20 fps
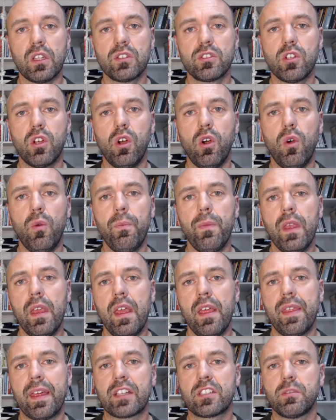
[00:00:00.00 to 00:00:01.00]
So,
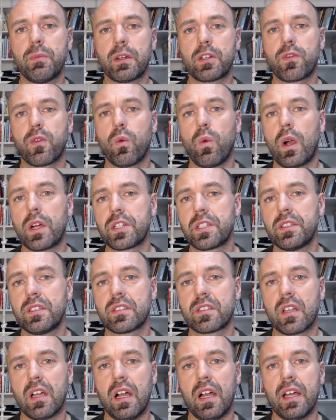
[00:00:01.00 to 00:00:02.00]
thanks so much for watching
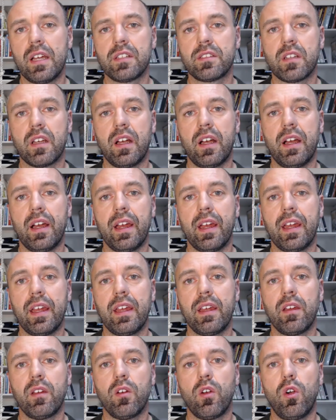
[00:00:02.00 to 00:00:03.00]
this, guys.
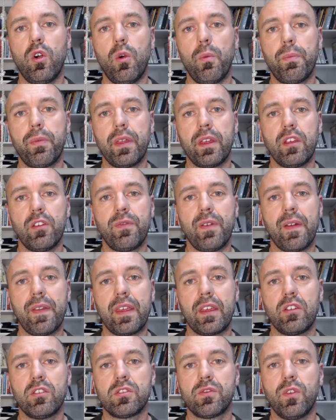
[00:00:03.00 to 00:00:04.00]
I hope that you found
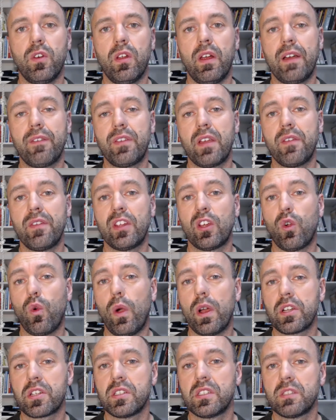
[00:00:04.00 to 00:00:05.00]
that useful. If you have any
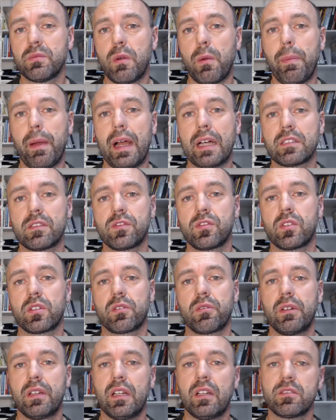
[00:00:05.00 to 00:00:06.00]
questions about passive
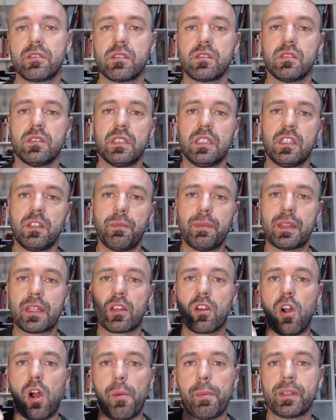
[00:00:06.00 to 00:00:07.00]
solar greenhouses, leave them in
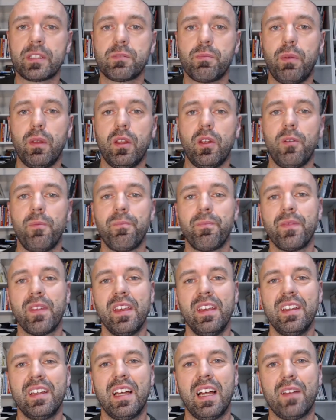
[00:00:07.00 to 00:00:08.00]
the comments below.
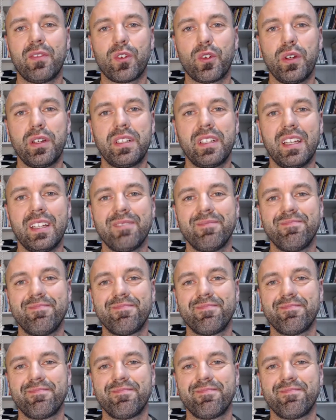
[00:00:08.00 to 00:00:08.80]
Have a great day.